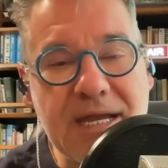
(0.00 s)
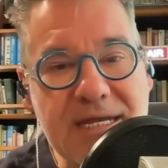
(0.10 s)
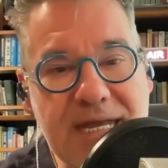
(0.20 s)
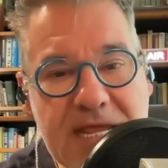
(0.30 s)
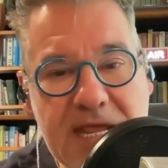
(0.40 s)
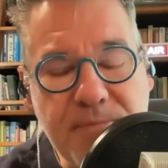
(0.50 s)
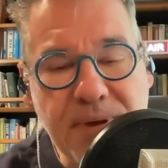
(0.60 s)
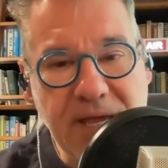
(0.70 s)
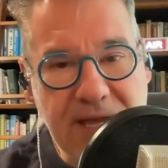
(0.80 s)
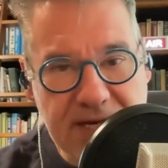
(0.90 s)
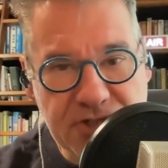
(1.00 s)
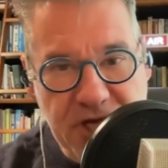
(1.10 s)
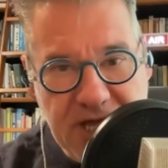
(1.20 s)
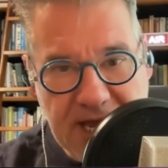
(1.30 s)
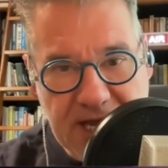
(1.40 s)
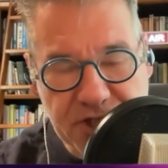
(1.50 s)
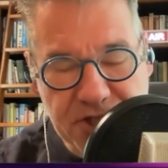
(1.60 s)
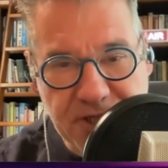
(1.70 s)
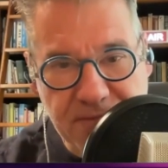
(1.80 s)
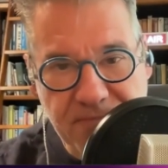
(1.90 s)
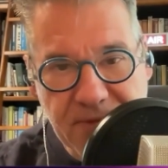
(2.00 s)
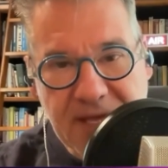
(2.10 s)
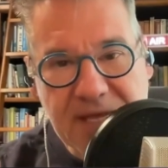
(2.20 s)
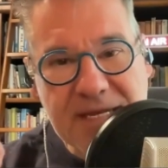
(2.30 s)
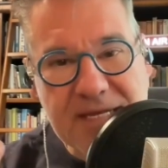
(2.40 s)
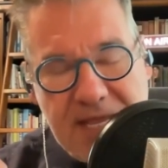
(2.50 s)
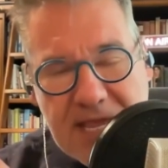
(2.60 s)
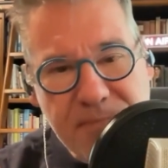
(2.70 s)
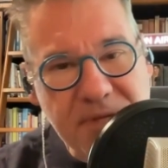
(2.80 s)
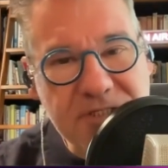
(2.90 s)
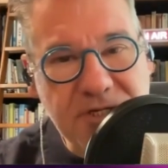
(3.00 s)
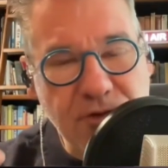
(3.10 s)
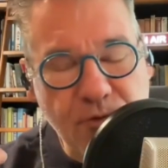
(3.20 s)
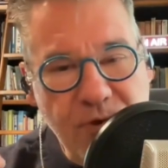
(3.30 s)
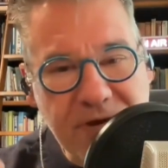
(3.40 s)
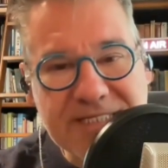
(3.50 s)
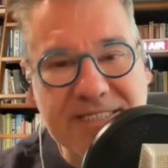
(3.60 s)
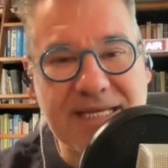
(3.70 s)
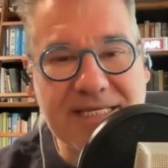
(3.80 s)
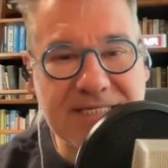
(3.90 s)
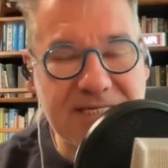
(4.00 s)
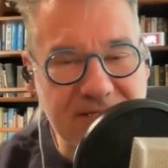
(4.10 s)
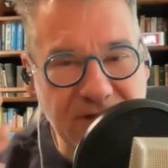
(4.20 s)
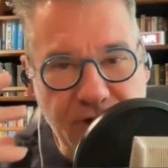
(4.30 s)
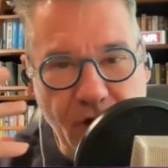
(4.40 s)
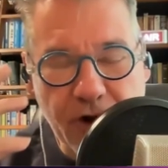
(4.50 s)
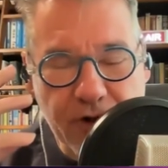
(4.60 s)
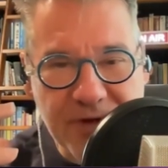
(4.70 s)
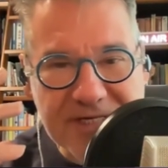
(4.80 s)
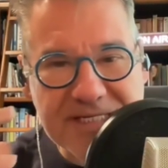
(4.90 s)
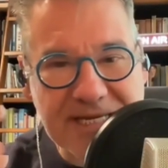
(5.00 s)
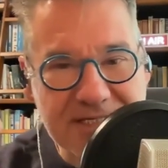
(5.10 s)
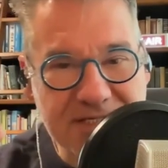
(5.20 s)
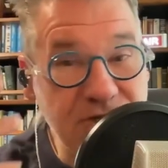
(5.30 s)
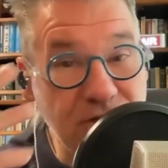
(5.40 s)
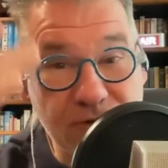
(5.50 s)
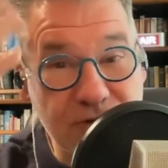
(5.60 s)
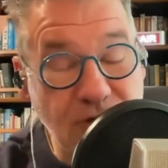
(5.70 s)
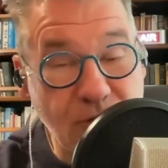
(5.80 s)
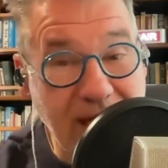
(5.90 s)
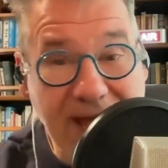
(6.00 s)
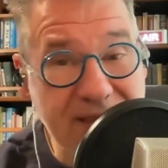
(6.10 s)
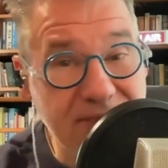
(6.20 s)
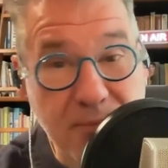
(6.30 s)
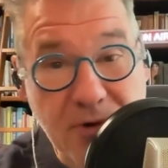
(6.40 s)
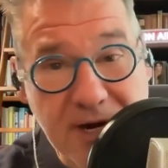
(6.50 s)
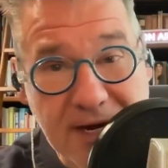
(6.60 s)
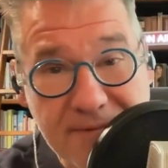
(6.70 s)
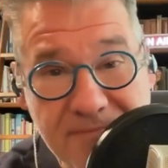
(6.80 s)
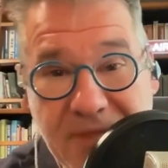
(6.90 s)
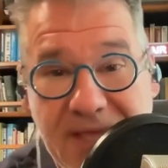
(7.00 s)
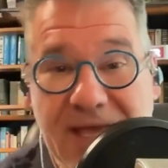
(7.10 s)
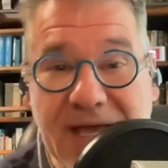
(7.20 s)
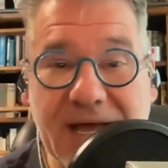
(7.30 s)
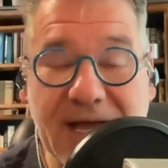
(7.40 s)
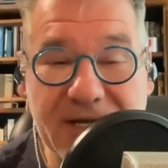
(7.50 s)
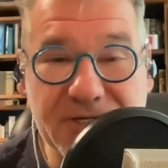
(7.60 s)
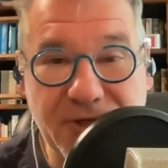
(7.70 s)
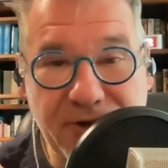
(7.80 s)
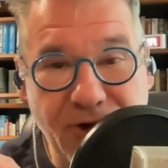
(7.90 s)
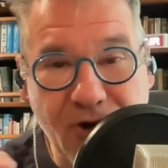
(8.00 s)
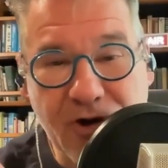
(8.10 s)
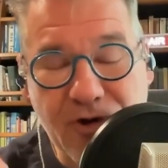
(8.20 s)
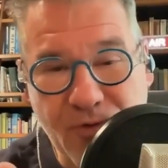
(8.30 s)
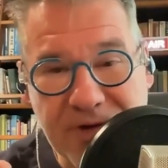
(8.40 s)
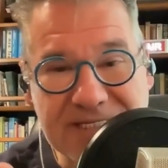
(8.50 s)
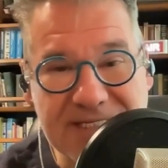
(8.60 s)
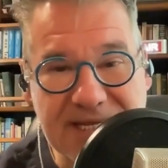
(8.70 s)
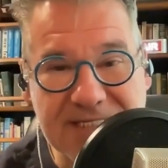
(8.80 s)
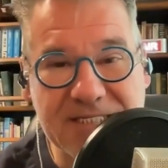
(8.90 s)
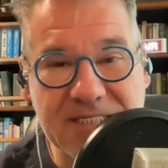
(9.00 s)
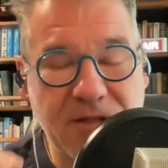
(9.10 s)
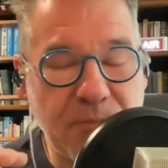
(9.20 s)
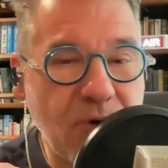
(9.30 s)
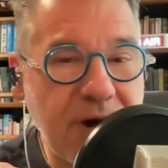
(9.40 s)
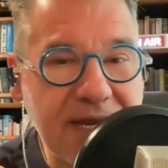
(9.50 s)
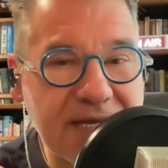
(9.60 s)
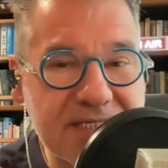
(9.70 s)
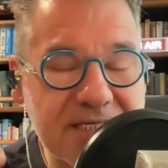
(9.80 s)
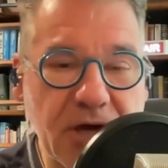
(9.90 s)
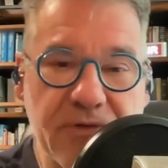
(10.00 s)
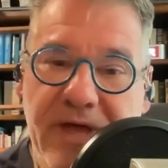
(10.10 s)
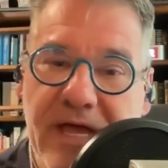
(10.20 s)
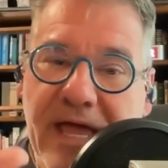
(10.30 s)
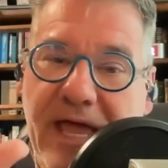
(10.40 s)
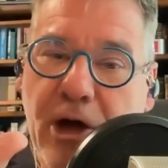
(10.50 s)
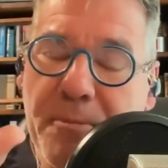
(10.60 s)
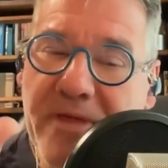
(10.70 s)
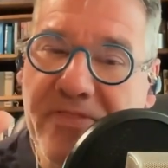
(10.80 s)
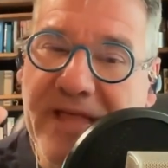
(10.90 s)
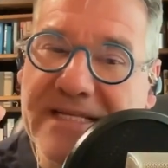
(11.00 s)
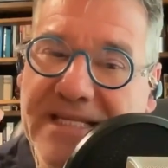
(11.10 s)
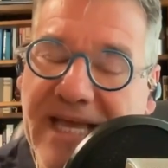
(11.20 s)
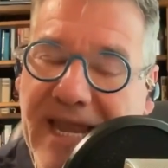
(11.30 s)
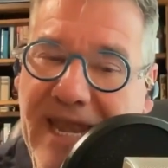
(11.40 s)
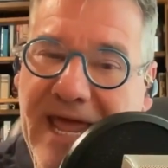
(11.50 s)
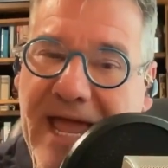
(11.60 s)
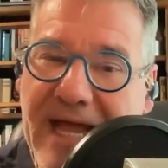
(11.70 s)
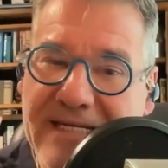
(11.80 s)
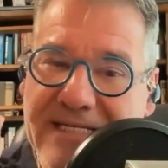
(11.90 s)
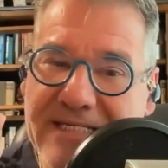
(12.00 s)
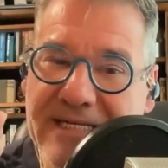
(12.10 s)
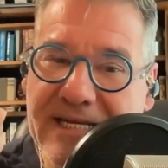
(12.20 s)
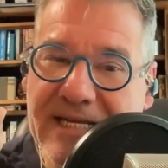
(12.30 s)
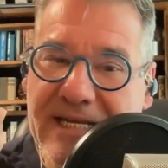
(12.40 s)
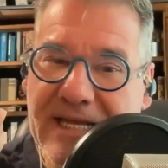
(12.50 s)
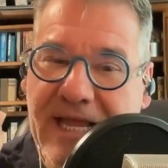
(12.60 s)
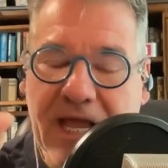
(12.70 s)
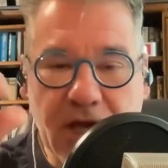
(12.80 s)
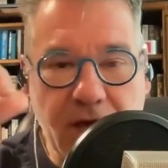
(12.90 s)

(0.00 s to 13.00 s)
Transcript: deep education, deep into the recesses, the dark recesses. You know, there's no light in the brain, into the dark recesses of the brain itself, helping things connect and